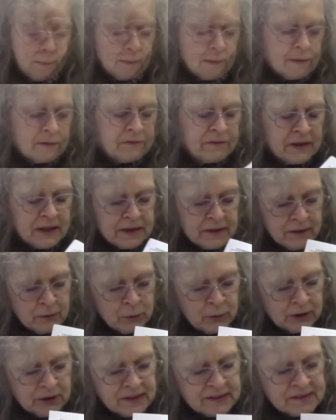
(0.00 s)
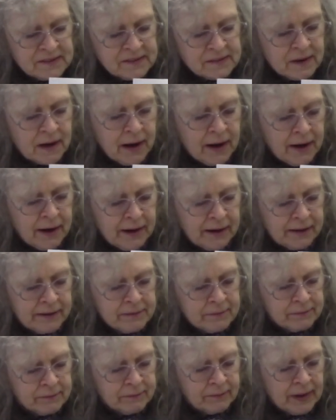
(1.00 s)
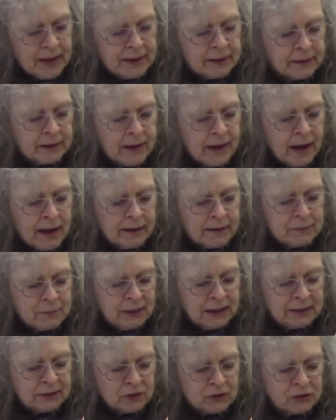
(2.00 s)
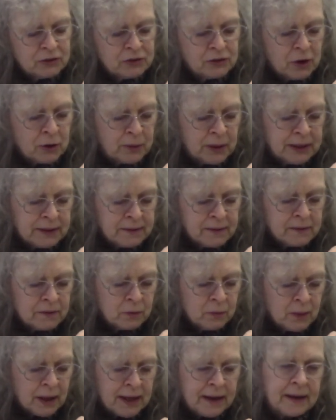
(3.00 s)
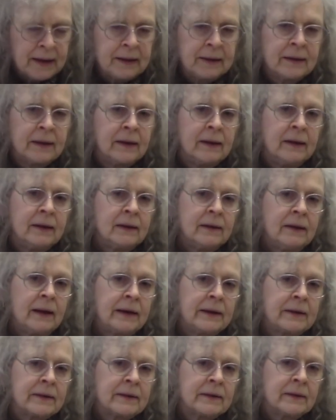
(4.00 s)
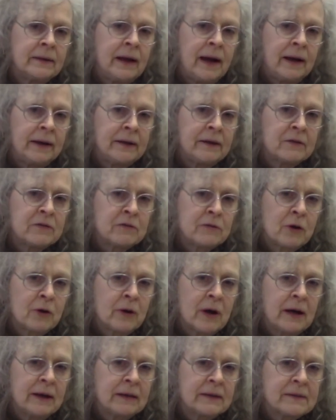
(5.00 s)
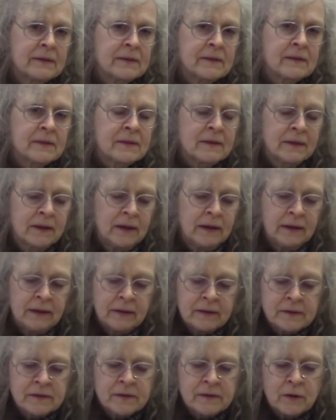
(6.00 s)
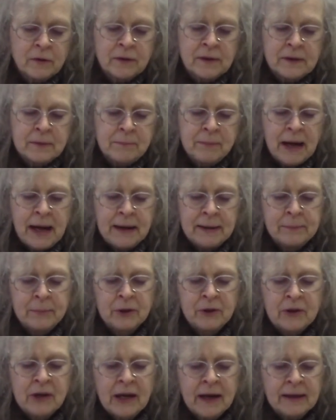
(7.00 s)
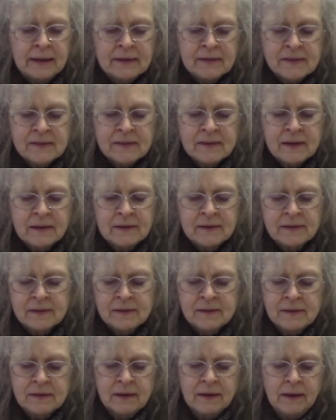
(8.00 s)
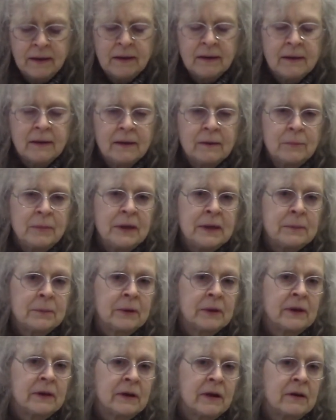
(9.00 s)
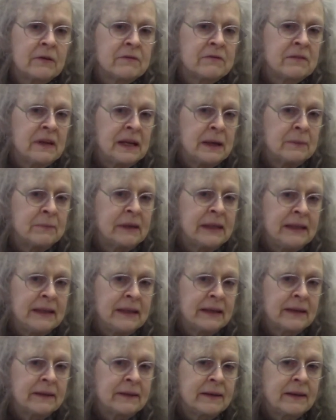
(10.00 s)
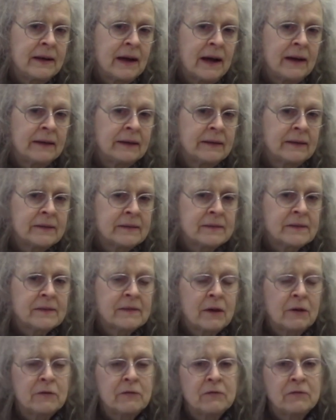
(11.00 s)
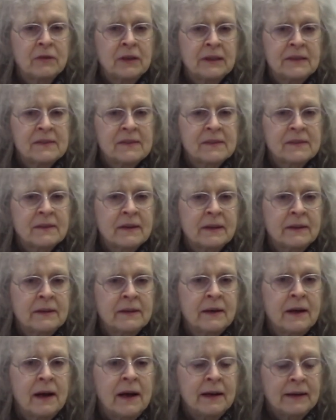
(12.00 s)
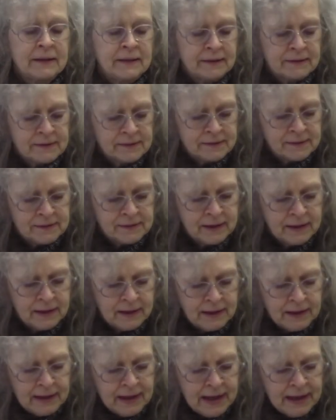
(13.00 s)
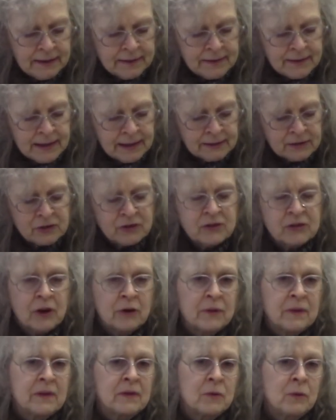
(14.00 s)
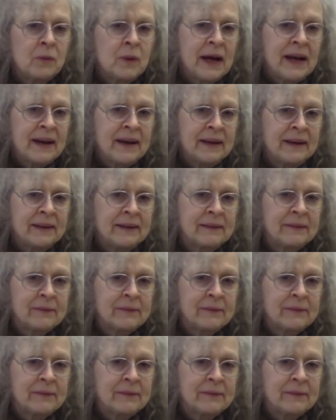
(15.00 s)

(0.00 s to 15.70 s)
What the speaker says: The Faith Word is guide, and guide means showing the way, like the light of Christ. So the Bible guides us. People in our family can guide us, our friends can guide us, and they show the way.